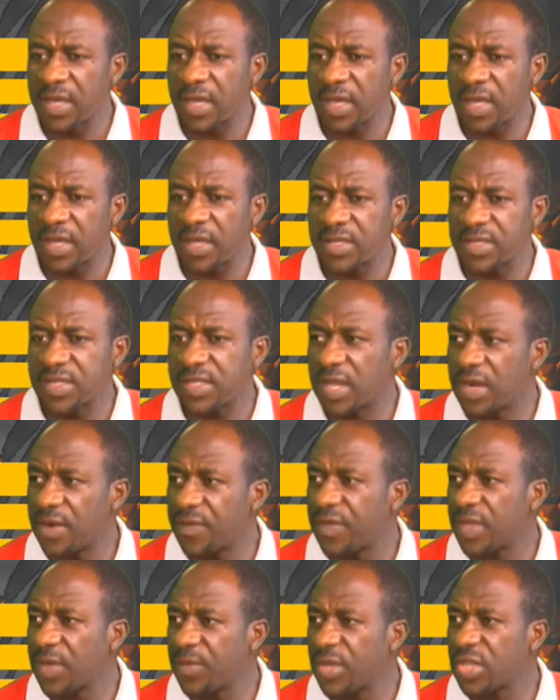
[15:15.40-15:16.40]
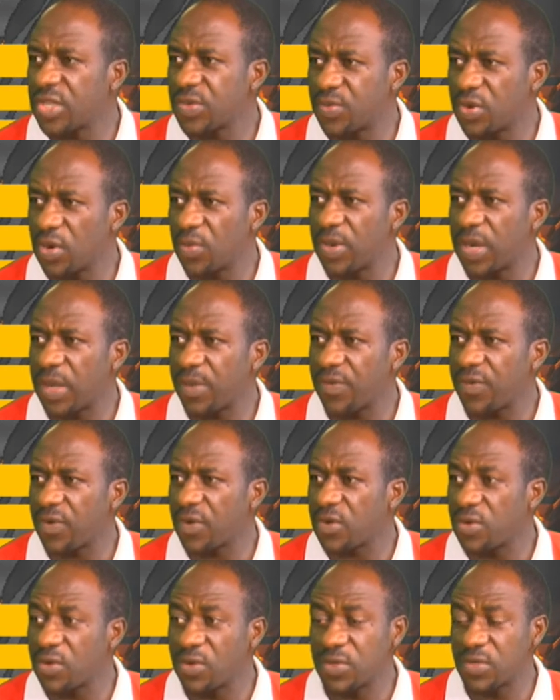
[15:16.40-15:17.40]
self-image problem for
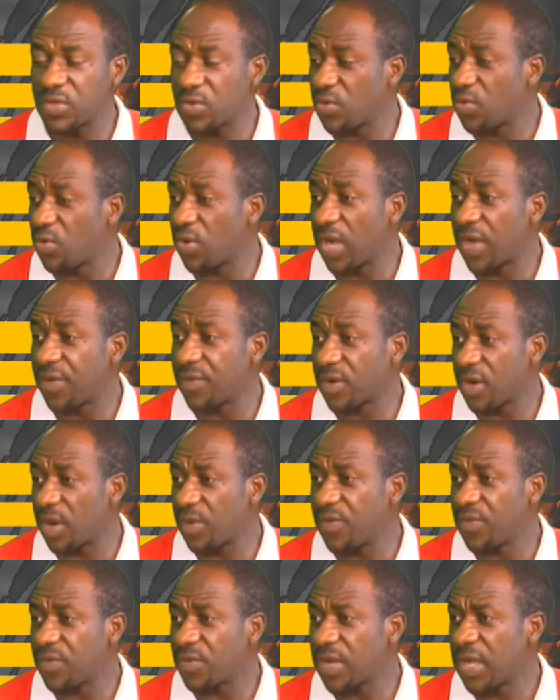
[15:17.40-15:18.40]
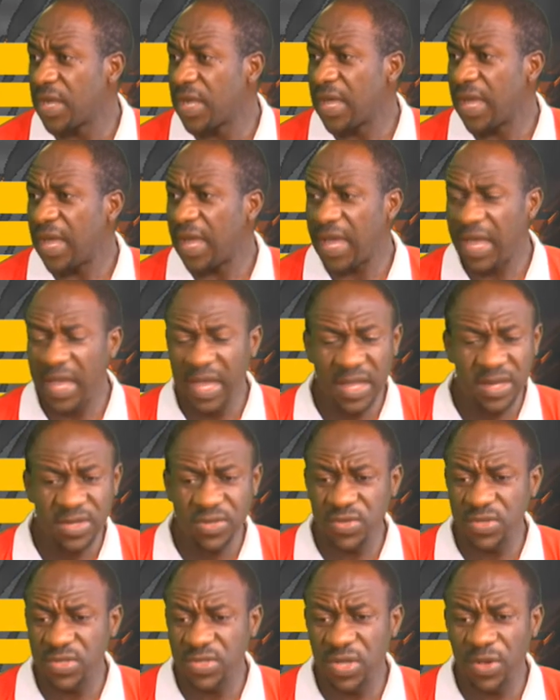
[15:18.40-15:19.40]
those who have clubfoot. And to
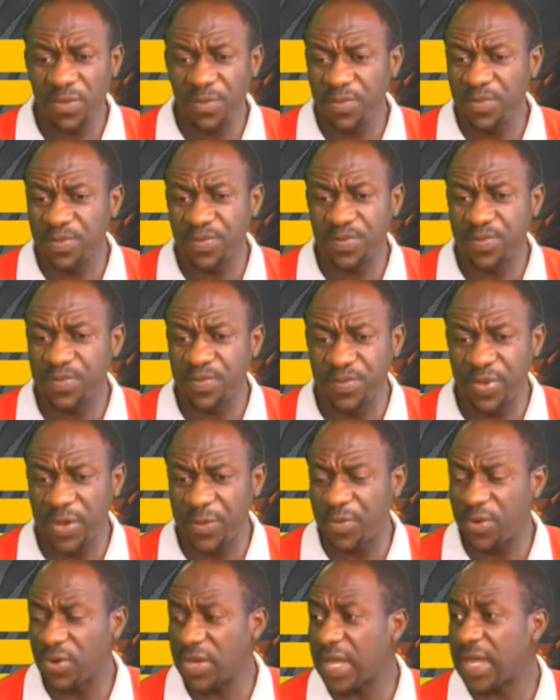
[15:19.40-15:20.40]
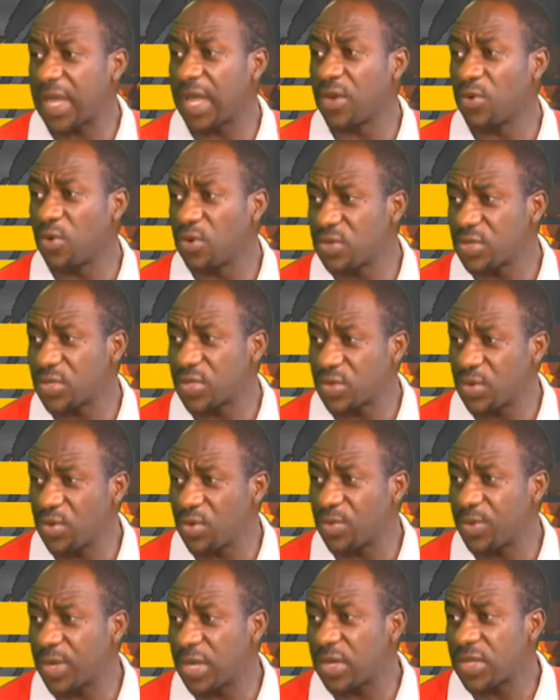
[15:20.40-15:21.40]
some people, they can't go to school
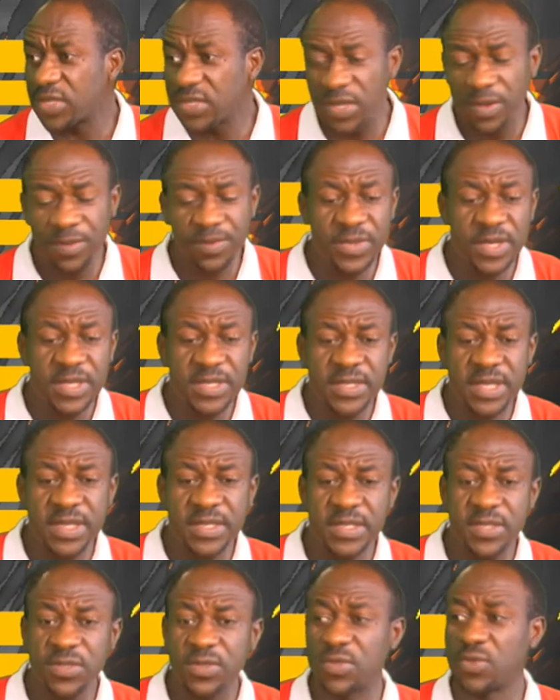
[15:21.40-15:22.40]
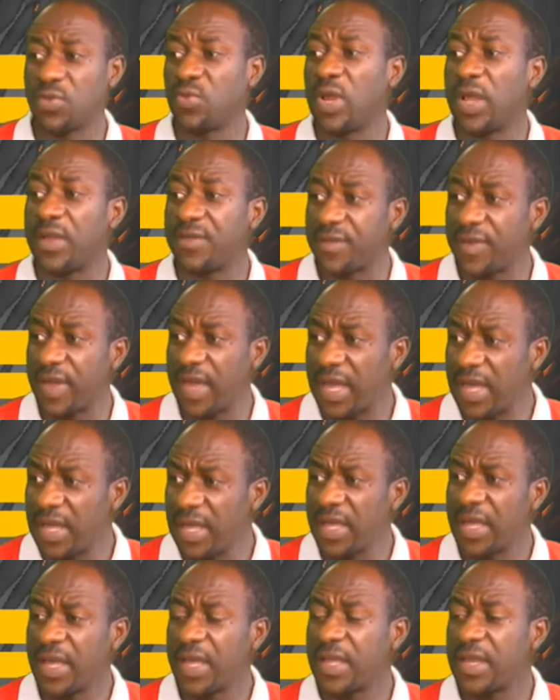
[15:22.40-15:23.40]
because some distances to school are far.
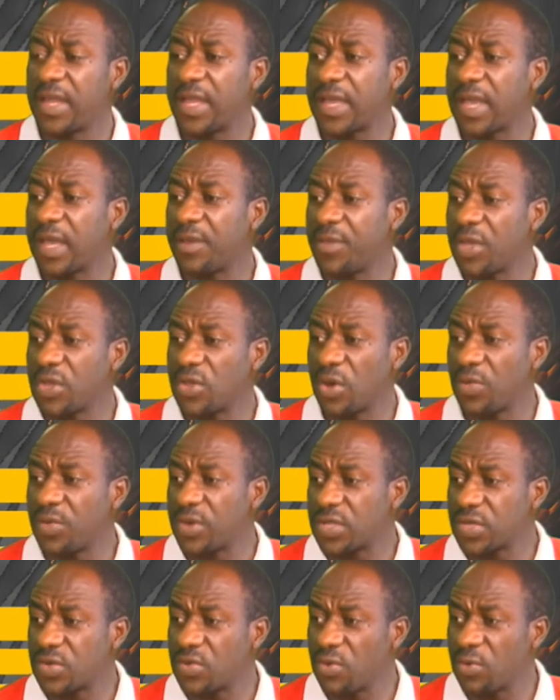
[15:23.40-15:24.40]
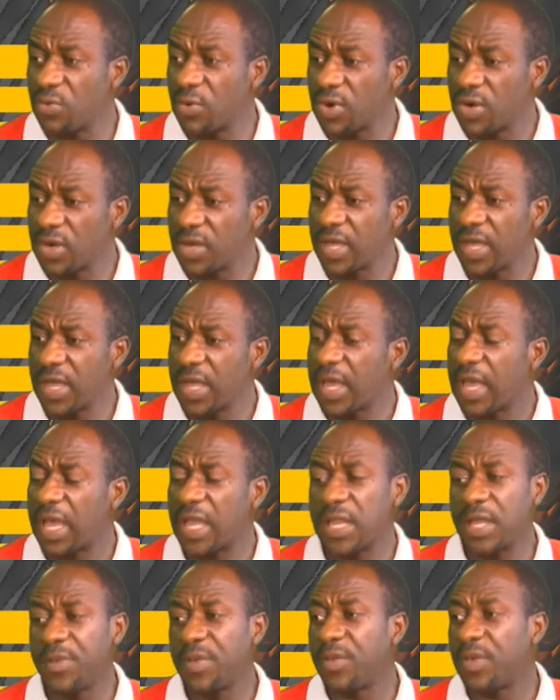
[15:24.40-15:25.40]
They can't meet up with schoolwork, and they
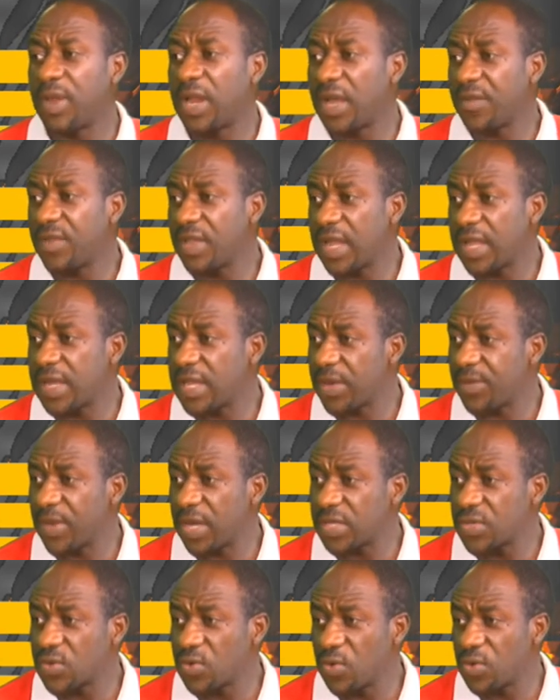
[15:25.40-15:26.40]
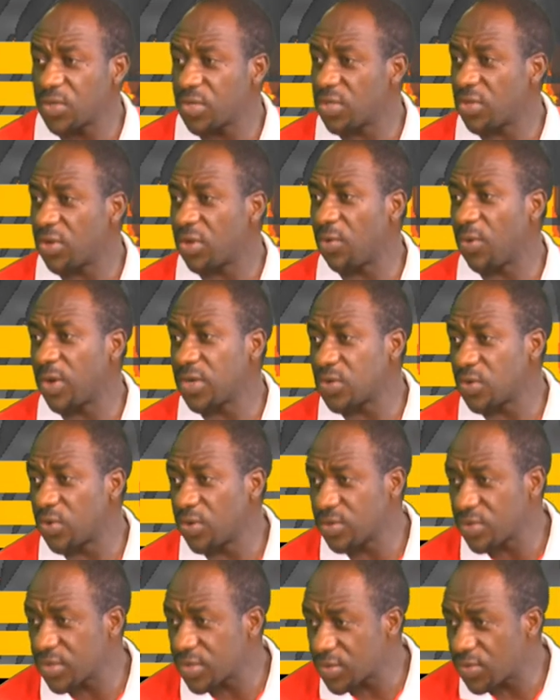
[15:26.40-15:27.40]
may be laughing at them at school, so they don't want to go
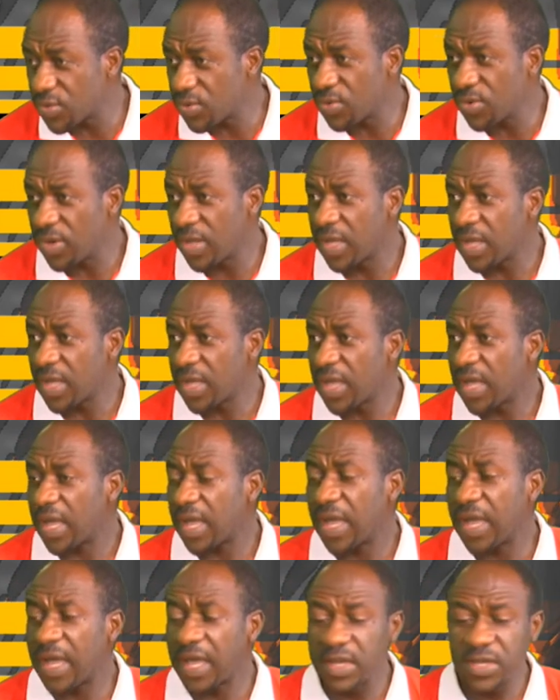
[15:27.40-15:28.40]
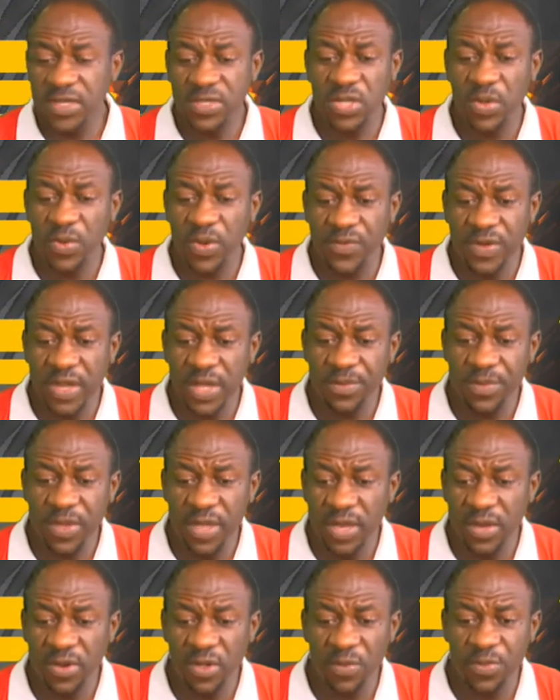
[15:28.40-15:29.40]
to school. And some of them may
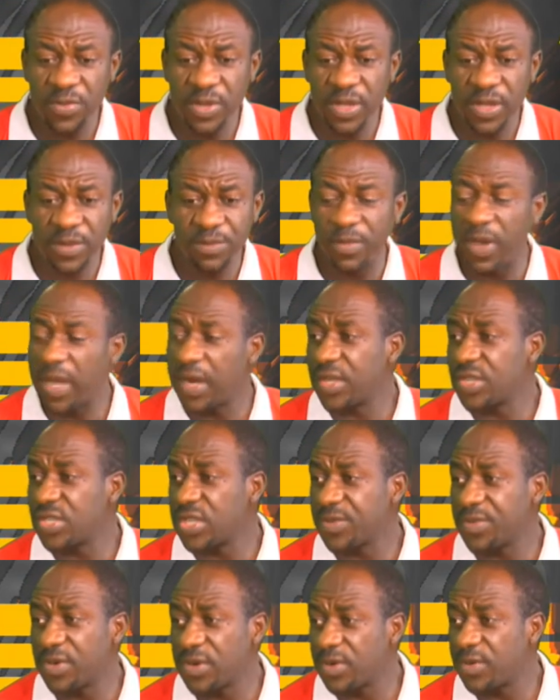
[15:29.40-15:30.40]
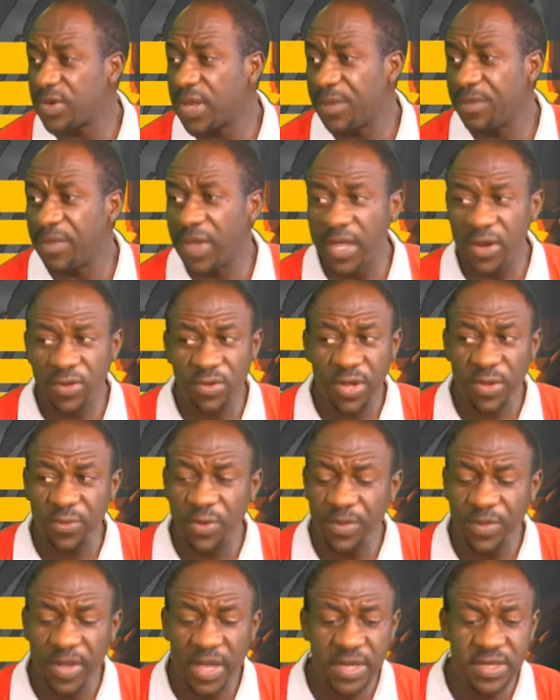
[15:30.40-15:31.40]
not be marriageable, the men or the
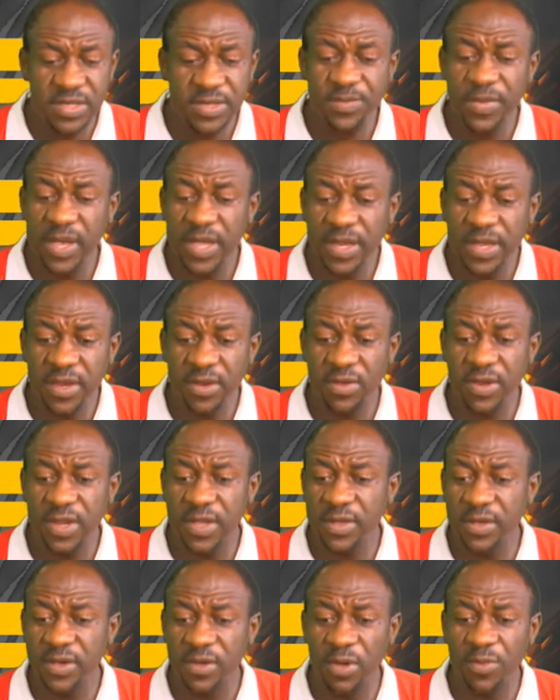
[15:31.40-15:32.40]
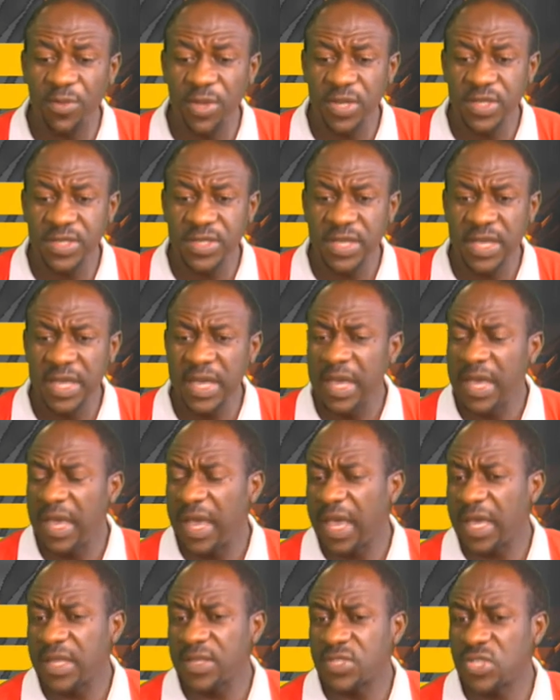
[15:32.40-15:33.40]
women, depending on the community.
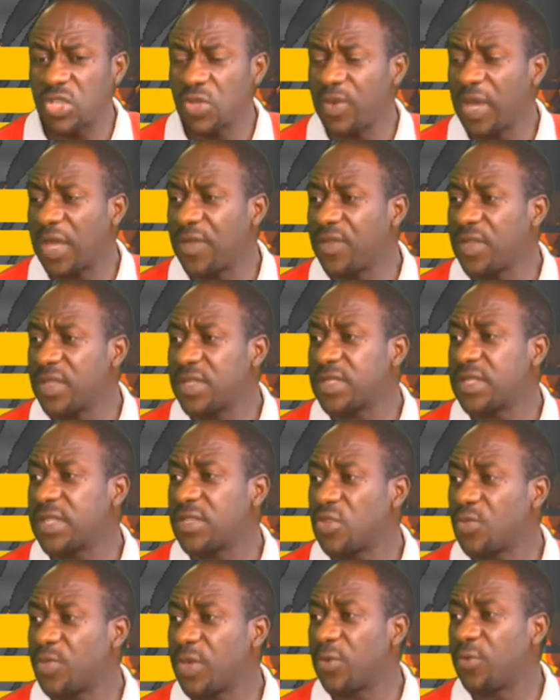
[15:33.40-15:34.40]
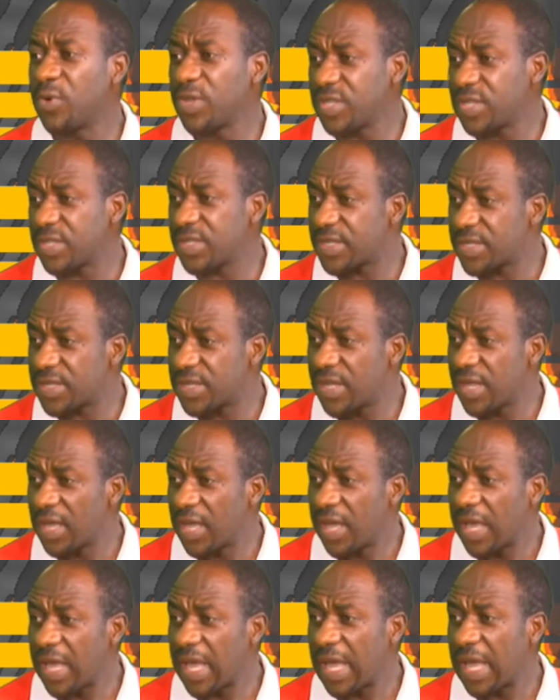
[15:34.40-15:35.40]
And some are even seen to be witches.
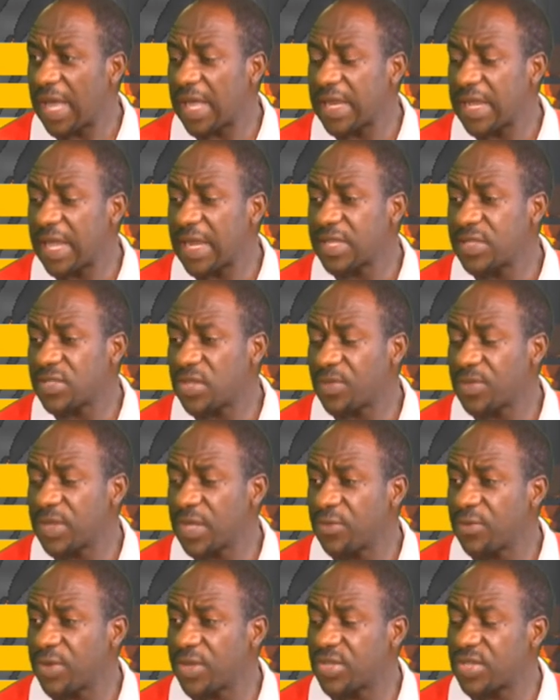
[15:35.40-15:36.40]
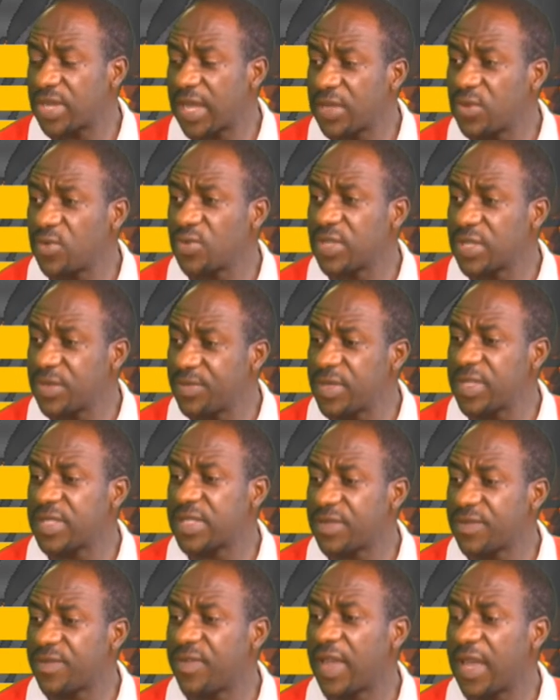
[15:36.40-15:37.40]
And that is something we try to
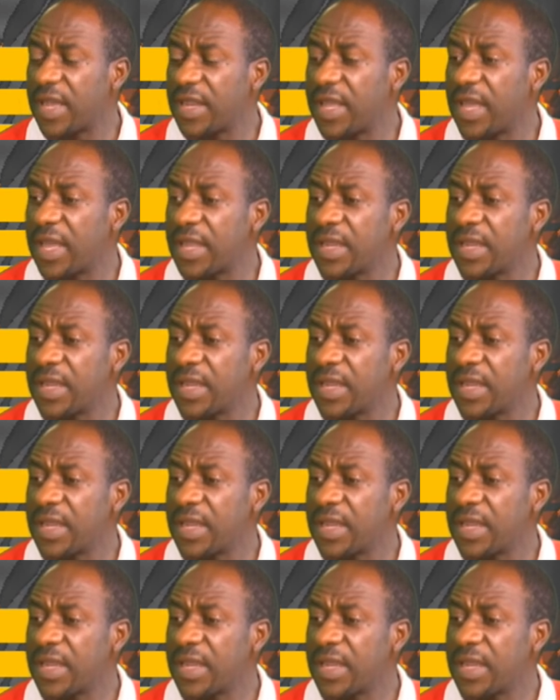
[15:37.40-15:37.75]
demystify, that